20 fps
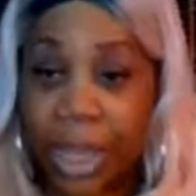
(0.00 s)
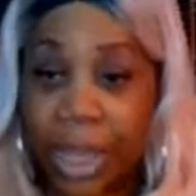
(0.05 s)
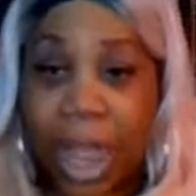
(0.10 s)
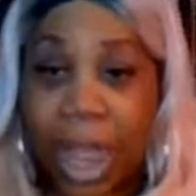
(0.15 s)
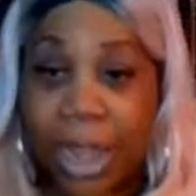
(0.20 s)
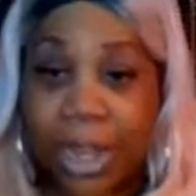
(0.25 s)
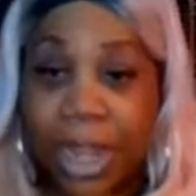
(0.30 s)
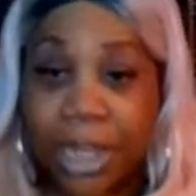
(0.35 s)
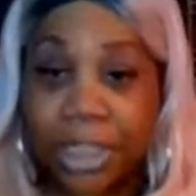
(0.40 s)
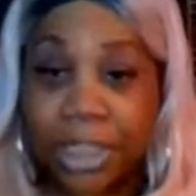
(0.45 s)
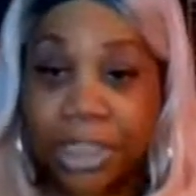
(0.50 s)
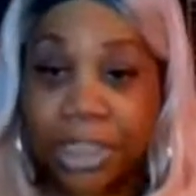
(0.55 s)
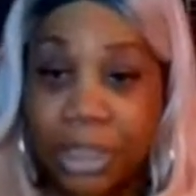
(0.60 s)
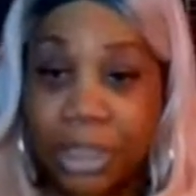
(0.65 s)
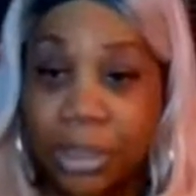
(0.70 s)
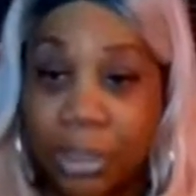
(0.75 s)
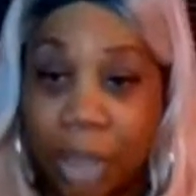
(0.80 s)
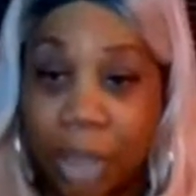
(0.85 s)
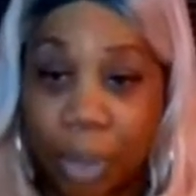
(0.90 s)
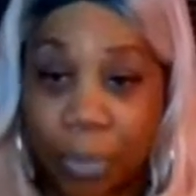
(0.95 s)
I gotta
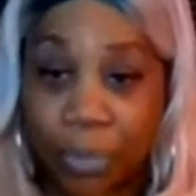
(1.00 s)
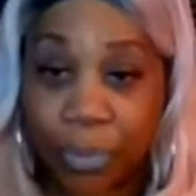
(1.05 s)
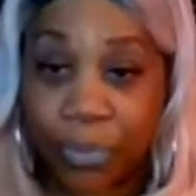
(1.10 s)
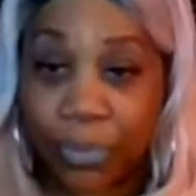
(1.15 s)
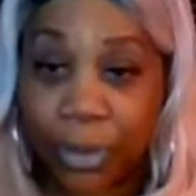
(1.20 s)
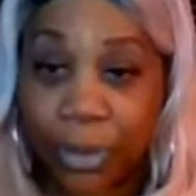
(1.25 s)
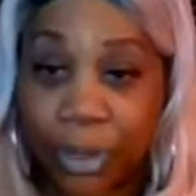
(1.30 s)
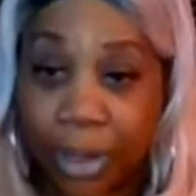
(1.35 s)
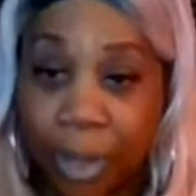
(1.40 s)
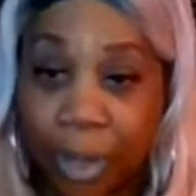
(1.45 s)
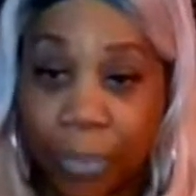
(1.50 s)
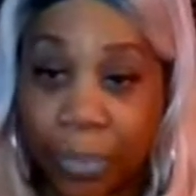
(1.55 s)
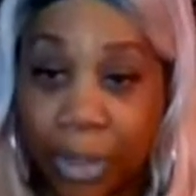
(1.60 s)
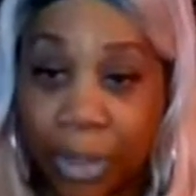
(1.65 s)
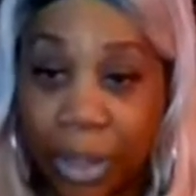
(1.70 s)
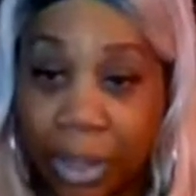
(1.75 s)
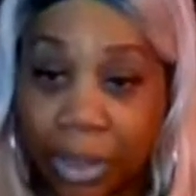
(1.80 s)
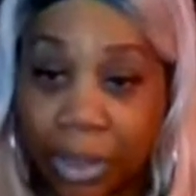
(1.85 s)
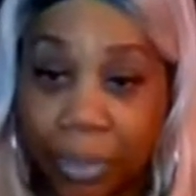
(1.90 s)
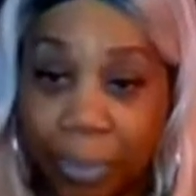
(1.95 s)
get a couple for a couple
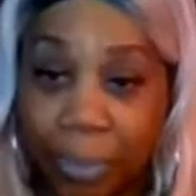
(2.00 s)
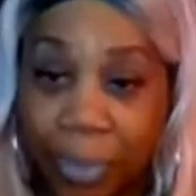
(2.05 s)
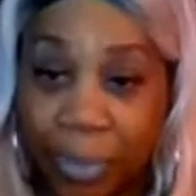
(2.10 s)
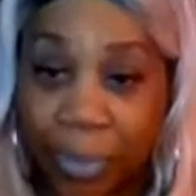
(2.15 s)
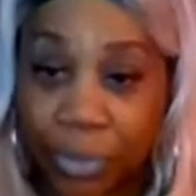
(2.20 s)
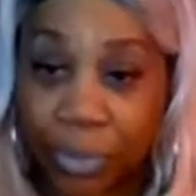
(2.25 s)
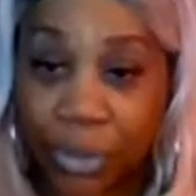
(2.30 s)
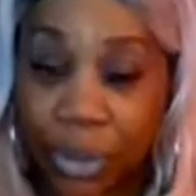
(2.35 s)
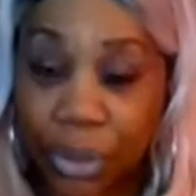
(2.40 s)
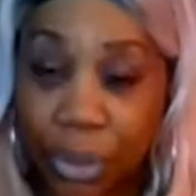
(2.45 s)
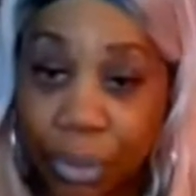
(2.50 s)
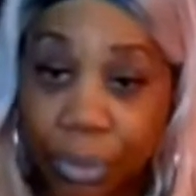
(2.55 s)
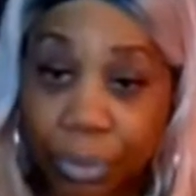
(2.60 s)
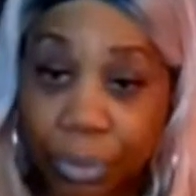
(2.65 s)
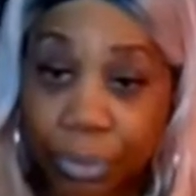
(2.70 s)
of other people too."